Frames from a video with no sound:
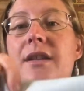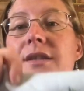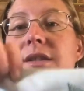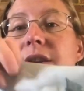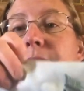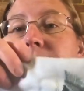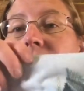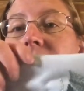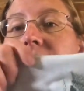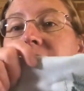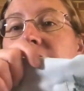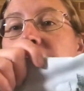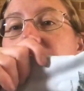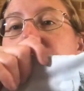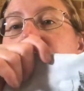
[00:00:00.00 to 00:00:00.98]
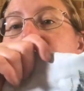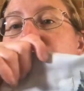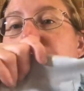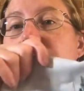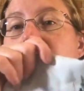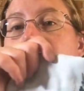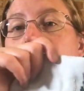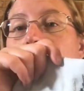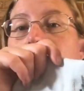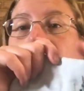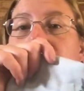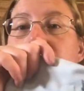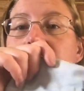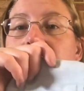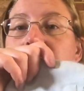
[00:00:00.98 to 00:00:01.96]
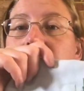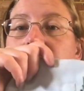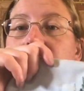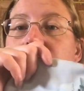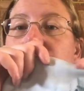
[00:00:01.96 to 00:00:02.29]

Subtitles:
so many stupid errors,